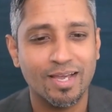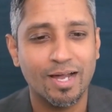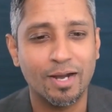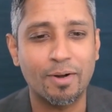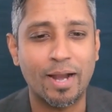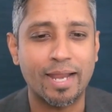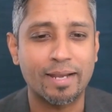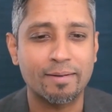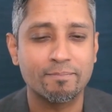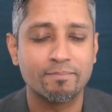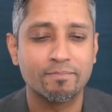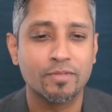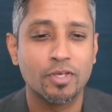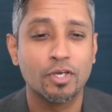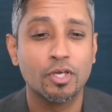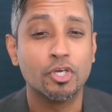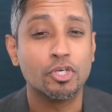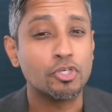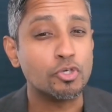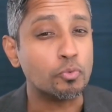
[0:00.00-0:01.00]
All right,
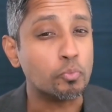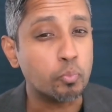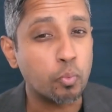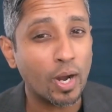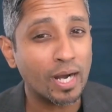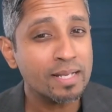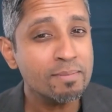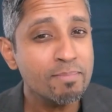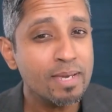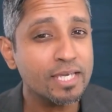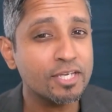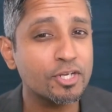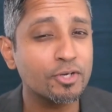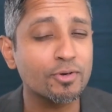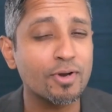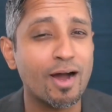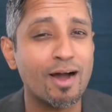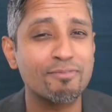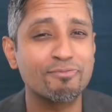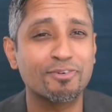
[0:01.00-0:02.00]
you want to make
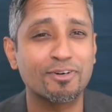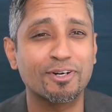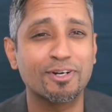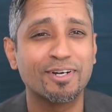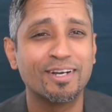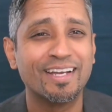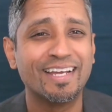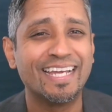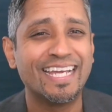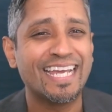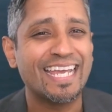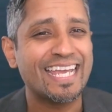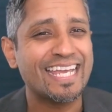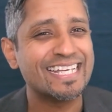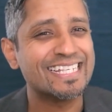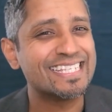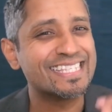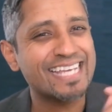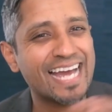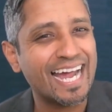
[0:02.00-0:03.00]
your offer
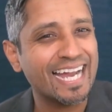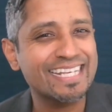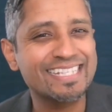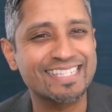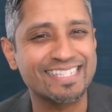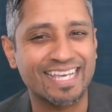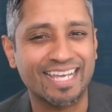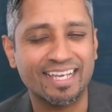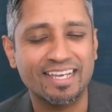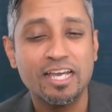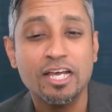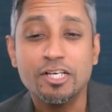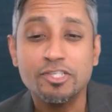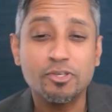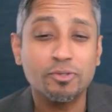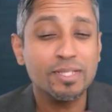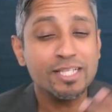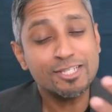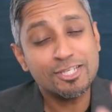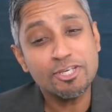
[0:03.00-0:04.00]
enticing.
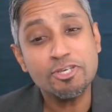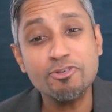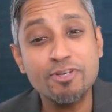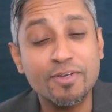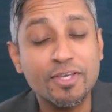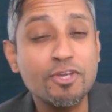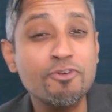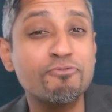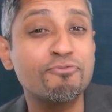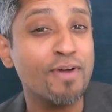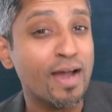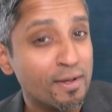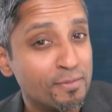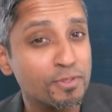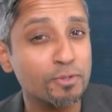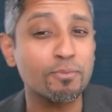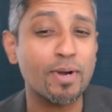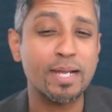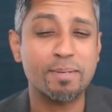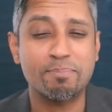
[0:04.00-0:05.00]
So let's say you, you,
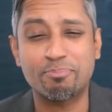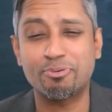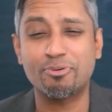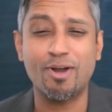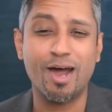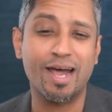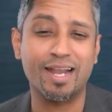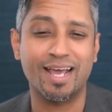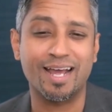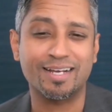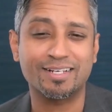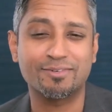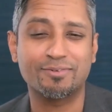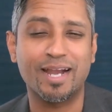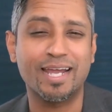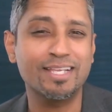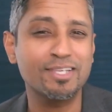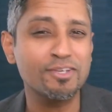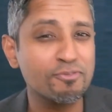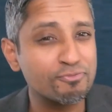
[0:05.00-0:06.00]
found the right product,
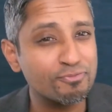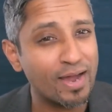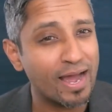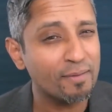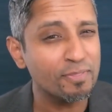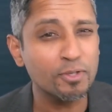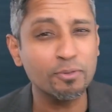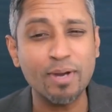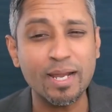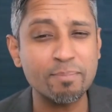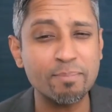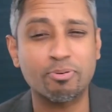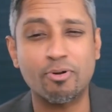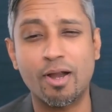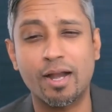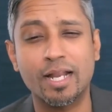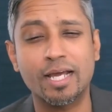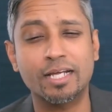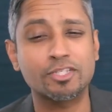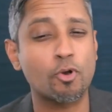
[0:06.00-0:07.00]
right? You found the right
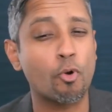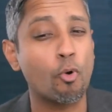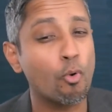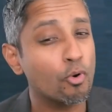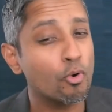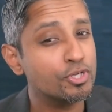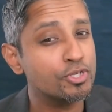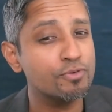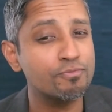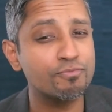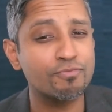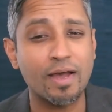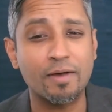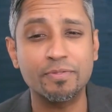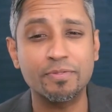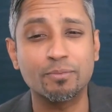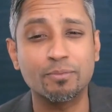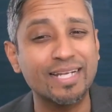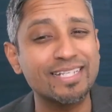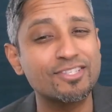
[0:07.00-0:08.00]
product or you
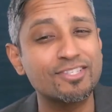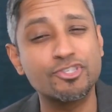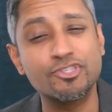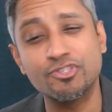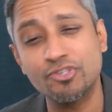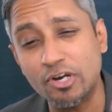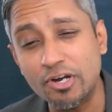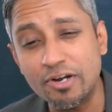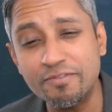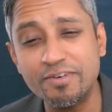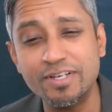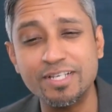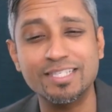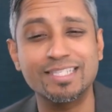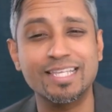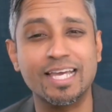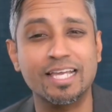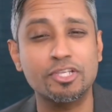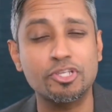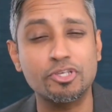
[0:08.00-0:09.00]
found the right
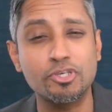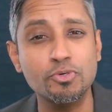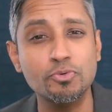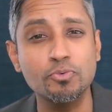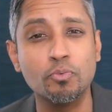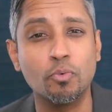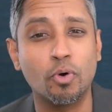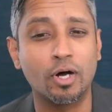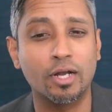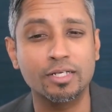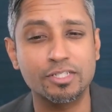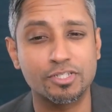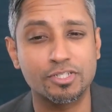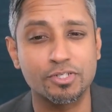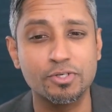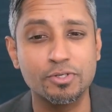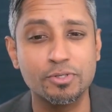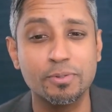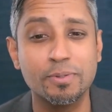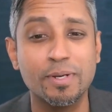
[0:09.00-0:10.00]
service that you want
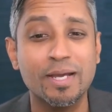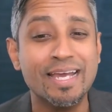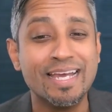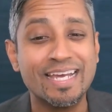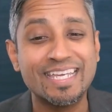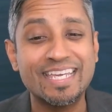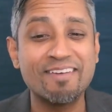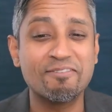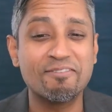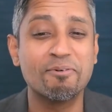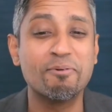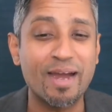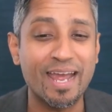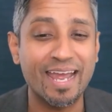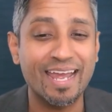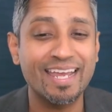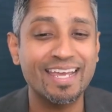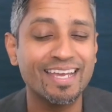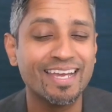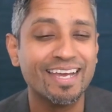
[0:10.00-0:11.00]
to give
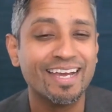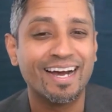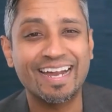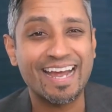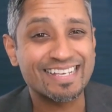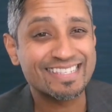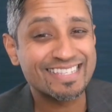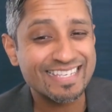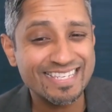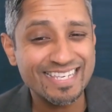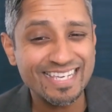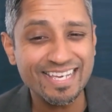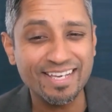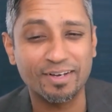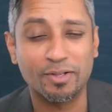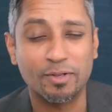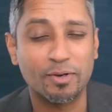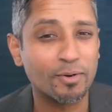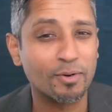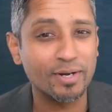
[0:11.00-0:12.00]
away as a
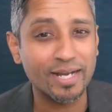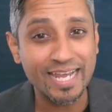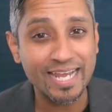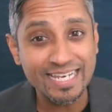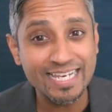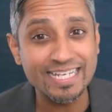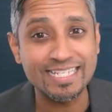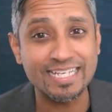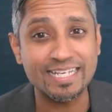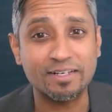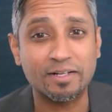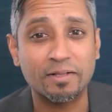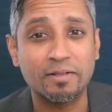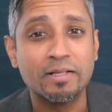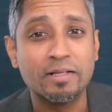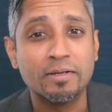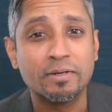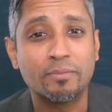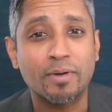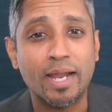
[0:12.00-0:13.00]
deal or in a deal,
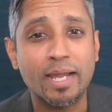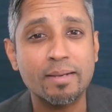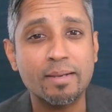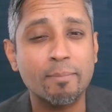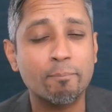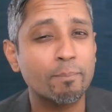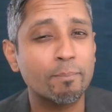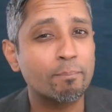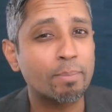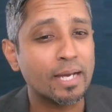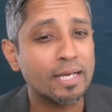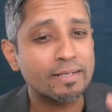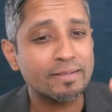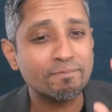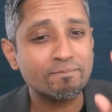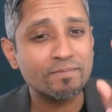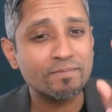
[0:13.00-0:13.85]
right? But